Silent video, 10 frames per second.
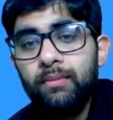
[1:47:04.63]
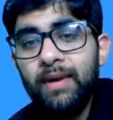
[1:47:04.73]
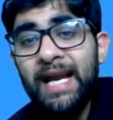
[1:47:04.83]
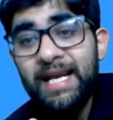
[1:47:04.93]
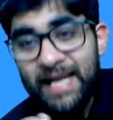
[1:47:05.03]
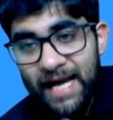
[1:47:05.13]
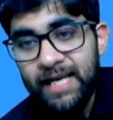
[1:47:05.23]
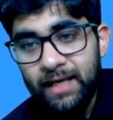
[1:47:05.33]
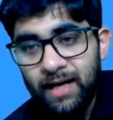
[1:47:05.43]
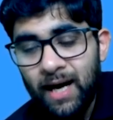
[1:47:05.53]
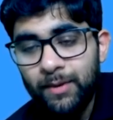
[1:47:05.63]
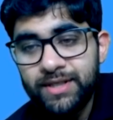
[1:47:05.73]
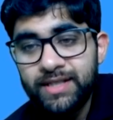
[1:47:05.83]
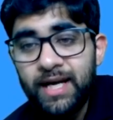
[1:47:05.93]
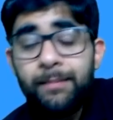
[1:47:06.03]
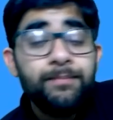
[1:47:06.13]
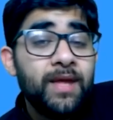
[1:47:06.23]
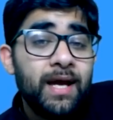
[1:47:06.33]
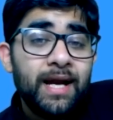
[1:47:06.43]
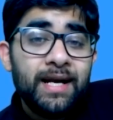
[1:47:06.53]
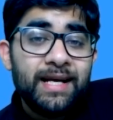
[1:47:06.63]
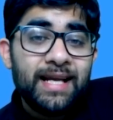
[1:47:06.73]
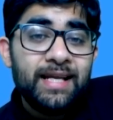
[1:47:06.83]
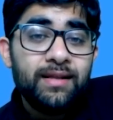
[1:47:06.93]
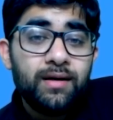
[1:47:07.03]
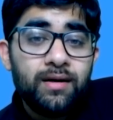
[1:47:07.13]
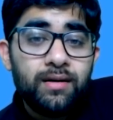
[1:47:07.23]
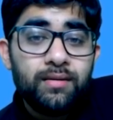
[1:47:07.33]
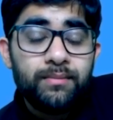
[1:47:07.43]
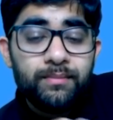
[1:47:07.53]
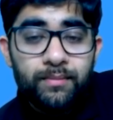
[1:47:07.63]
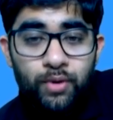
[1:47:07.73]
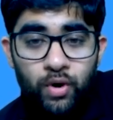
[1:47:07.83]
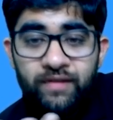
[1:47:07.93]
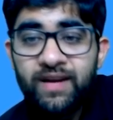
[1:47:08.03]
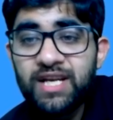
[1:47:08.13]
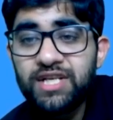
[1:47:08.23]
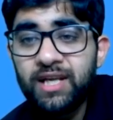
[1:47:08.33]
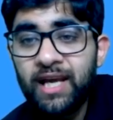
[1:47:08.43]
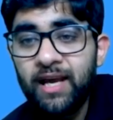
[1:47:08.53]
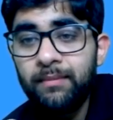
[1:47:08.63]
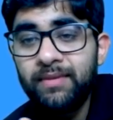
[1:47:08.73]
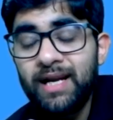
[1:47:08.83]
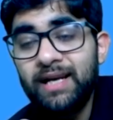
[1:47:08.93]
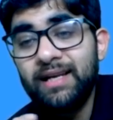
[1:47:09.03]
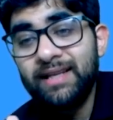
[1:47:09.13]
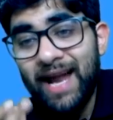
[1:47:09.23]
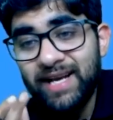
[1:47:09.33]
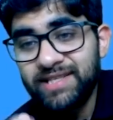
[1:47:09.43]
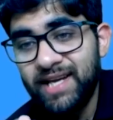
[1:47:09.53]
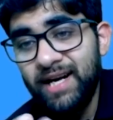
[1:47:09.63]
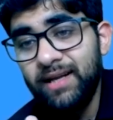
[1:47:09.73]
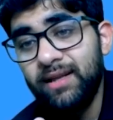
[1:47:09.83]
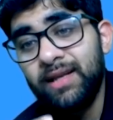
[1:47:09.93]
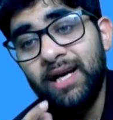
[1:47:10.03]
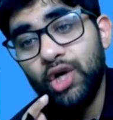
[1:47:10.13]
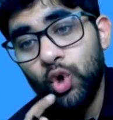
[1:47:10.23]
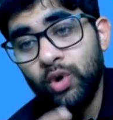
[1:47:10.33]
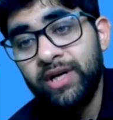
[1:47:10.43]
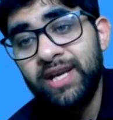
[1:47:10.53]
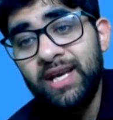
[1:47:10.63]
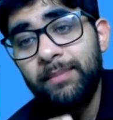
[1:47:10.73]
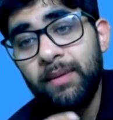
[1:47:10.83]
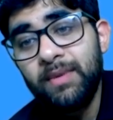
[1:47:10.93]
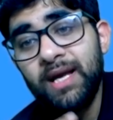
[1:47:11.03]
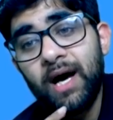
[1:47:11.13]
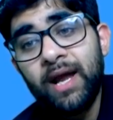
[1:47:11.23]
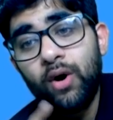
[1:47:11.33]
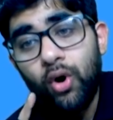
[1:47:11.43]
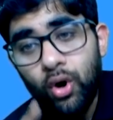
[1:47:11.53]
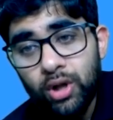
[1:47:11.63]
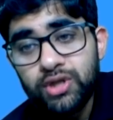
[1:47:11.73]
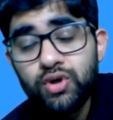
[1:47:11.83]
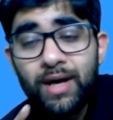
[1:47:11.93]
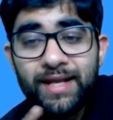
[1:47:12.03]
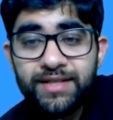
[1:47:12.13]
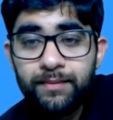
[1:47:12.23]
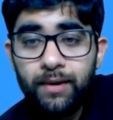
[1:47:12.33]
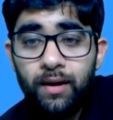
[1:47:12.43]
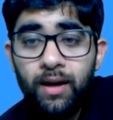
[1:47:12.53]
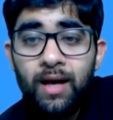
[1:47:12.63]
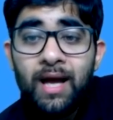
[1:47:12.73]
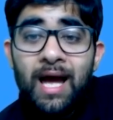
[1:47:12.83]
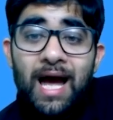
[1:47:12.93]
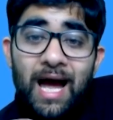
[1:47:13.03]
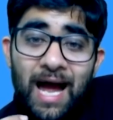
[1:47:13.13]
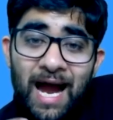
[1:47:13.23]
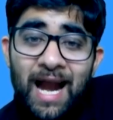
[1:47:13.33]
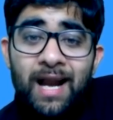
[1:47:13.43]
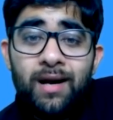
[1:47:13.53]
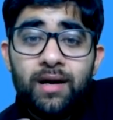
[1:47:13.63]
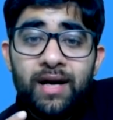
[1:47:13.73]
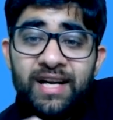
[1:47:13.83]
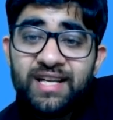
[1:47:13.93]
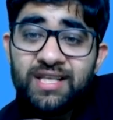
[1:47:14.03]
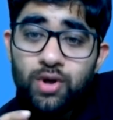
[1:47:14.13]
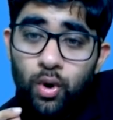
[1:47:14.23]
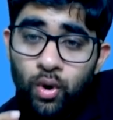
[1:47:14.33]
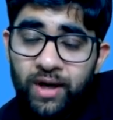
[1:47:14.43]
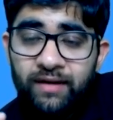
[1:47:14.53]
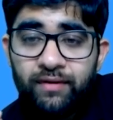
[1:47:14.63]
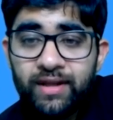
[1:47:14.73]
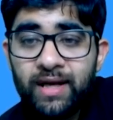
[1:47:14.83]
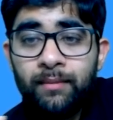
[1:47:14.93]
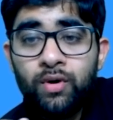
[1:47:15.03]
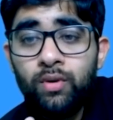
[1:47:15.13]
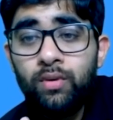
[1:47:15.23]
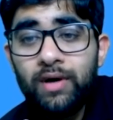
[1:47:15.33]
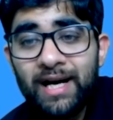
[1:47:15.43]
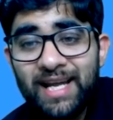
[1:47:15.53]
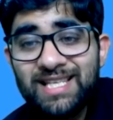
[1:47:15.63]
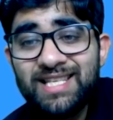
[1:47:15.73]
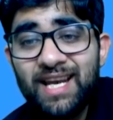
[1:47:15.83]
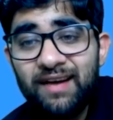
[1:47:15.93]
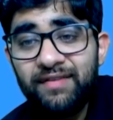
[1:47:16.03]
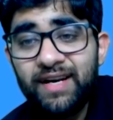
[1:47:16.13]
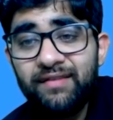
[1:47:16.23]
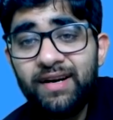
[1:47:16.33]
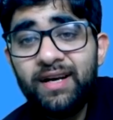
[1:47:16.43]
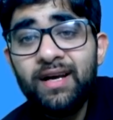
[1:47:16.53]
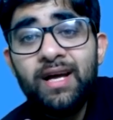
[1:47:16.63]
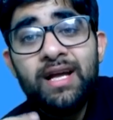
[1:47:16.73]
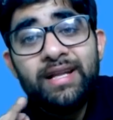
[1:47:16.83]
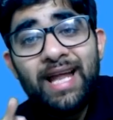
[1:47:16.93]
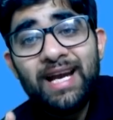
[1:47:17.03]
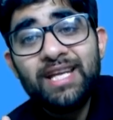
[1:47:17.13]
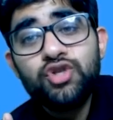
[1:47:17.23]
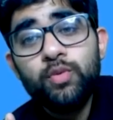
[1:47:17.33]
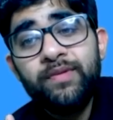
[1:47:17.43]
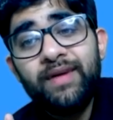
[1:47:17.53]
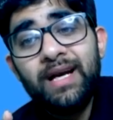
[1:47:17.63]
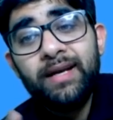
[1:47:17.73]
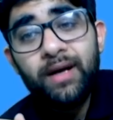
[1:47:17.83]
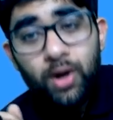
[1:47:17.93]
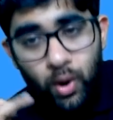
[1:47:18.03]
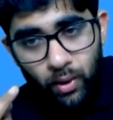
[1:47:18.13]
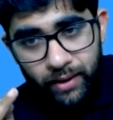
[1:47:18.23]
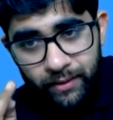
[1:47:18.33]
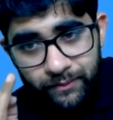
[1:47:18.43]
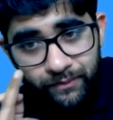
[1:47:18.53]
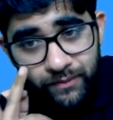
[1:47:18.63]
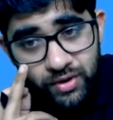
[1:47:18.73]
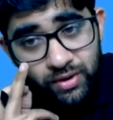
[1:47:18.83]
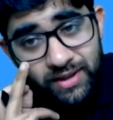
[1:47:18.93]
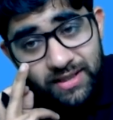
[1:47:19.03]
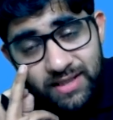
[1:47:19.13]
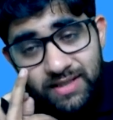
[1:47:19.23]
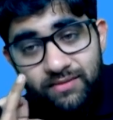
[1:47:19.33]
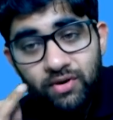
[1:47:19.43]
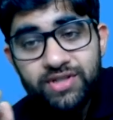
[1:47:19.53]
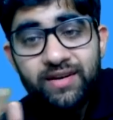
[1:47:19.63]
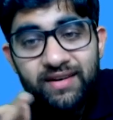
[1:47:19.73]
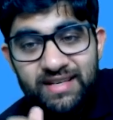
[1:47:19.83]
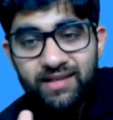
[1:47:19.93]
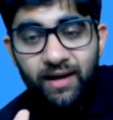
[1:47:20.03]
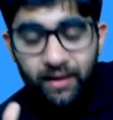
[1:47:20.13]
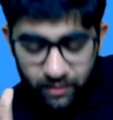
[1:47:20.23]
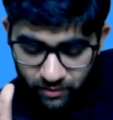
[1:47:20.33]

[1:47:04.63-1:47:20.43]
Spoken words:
in Delhi, I would say, in Delhi the notification came that said that notary public are also eligible, and it is okay for them to attest an affidavit that is to be filed in a court. So this was the recent